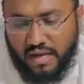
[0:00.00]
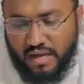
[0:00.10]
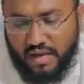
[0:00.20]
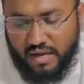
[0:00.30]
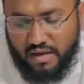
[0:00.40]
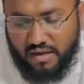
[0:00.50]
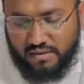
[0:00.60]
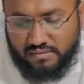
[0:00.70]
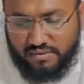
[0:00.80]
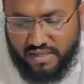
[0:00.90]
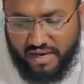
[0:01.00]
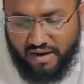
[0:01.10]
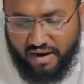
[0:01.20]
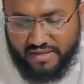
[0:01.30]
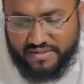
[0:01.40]
Uh, there
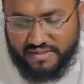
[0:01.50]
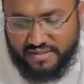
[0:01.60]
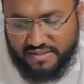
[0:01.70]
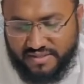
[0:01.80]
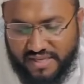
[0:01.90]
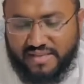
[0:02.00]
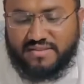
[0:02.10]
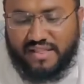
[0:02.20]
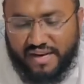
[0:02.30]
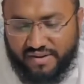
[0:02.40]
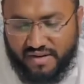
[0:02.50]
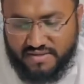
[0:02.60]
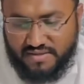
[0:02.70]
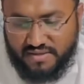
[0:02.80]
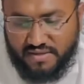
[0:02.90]
are six
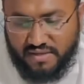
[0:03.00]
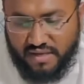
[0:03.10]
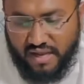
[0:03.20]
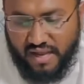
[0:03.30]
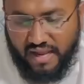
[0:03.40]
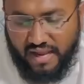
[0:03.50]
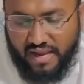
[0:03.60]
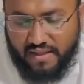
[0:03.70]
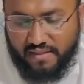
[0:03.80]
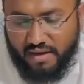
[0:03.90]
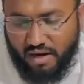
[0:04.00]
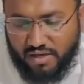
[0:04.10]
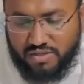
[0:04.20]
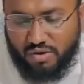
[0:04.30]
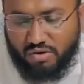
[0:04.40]
letters and they are
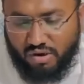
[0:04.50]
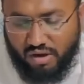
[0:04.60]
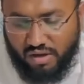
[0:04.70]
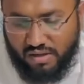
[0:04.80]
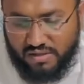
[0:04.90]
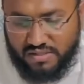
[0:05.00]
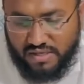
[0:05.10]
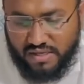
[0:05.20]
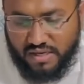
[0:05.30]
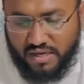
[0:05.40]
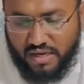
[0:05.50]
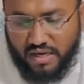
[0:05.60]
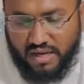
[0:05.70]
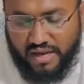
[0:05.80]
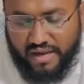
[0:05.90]
also called
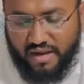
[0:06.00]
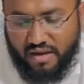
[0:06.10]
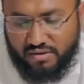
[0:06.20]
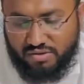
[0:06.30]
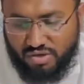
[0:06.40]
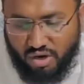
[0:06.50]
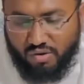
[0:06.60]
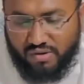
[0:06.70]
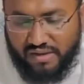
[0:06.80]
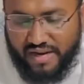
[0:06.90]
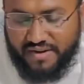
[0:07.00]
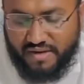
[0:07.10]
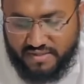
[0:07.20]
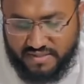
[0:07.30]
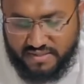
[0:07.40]
uh, throat
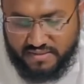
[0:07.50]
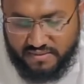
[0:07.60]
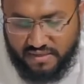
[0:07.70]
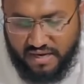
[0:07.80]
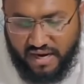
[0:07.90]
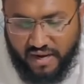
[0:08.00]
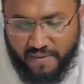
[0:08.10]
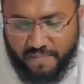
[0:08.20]
letters. Yeah?